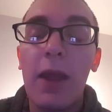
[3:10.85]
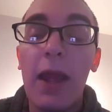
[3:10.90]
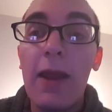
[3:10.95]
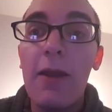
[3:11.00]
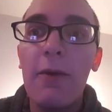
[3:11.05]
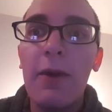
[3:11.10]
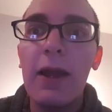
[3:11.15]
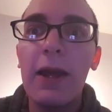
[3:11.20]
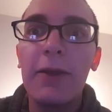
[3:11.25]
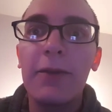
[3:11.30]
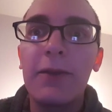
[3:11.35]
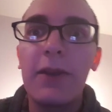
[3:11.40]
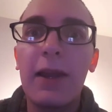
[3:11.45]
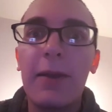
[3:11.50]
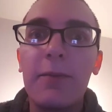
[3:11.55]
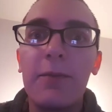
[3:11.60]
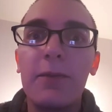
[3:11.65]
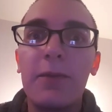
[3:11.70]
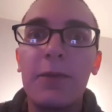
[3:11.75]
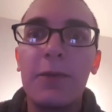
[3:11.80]
Anyway, I'll
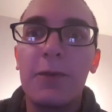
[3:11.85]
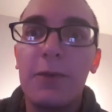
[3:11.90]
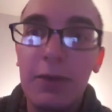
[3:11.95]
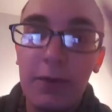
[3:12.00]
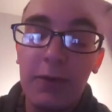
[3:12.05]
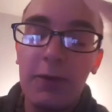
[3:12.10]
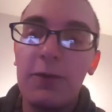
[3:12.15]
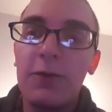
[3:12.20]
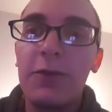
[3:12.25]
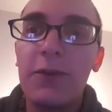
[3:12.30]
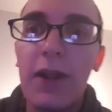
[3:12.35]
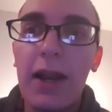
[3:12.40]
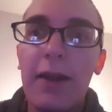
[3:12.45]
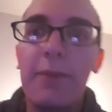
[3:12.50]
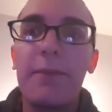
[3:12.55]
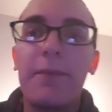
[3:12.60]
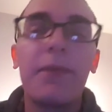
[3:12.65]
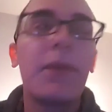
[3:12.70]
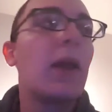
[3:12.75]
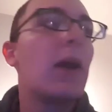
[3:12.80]
stop. Shut
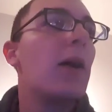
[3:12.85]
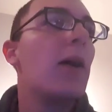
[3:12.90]
up.